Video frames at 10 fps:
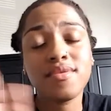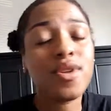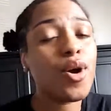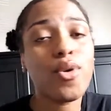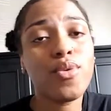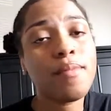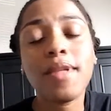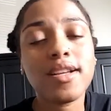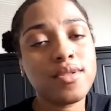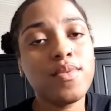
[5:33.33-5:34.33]
No, I'm
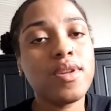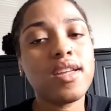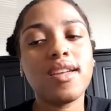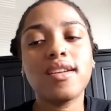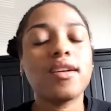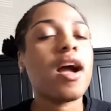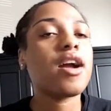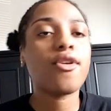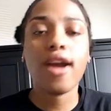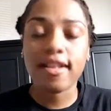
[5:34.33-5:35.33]
not doing it.
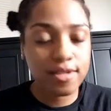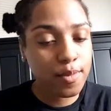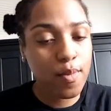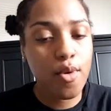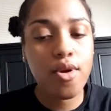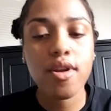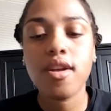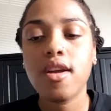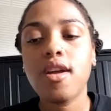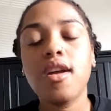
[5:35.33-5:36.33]
I cried some more,
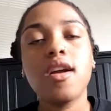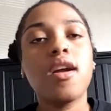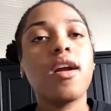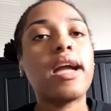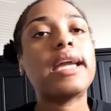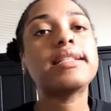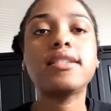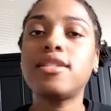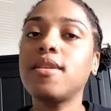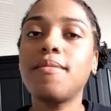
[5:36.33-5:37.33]
hit
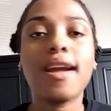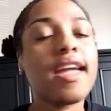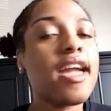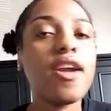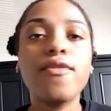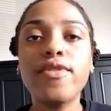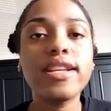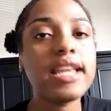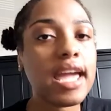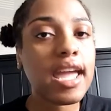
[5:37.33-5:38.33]
the gym like
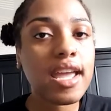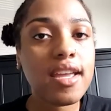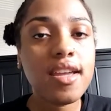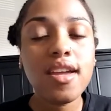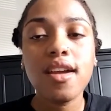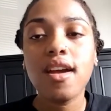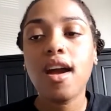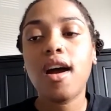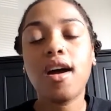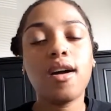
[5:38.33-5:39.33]
every day.
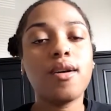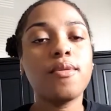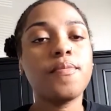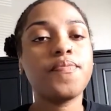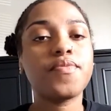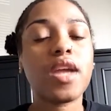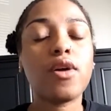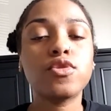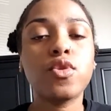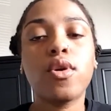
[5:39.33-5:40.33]
I
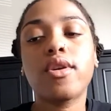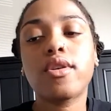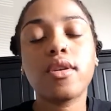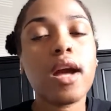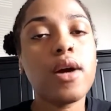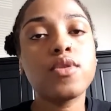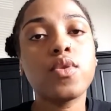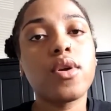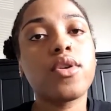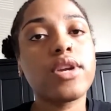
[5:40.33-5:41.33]
was going, I was
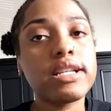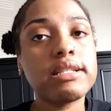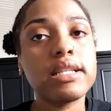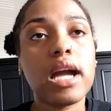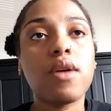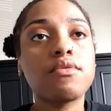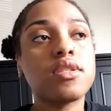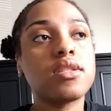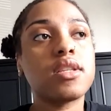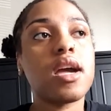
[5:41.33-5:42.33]
going crazy. I
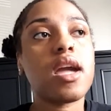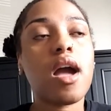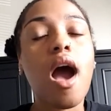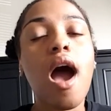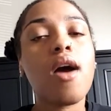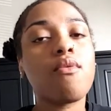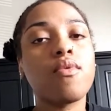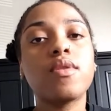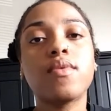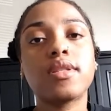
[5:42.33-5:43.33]
was just like, I
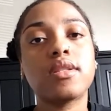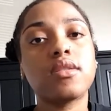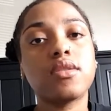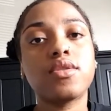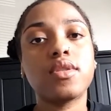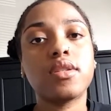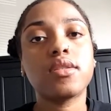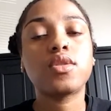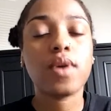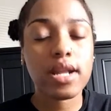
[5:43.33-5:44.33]
really want this surgery
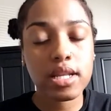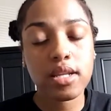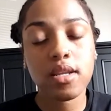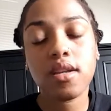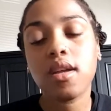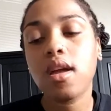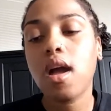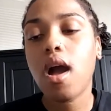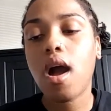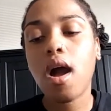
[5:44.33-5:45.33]
done, so I did it.
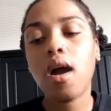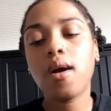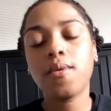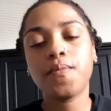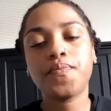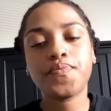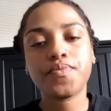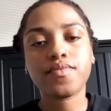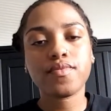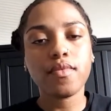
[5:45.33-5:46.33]
um
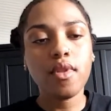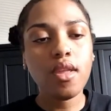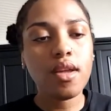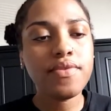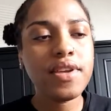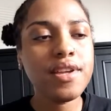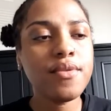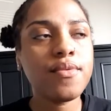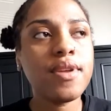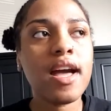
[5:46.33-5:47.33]

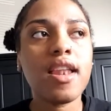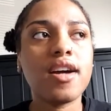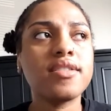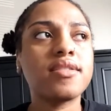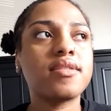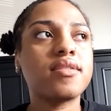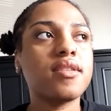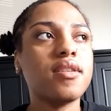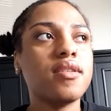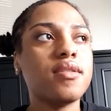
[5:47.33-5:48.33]
then when I lost,
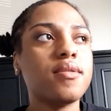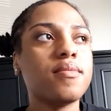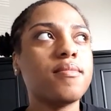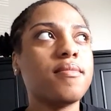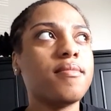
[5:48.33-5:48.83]
um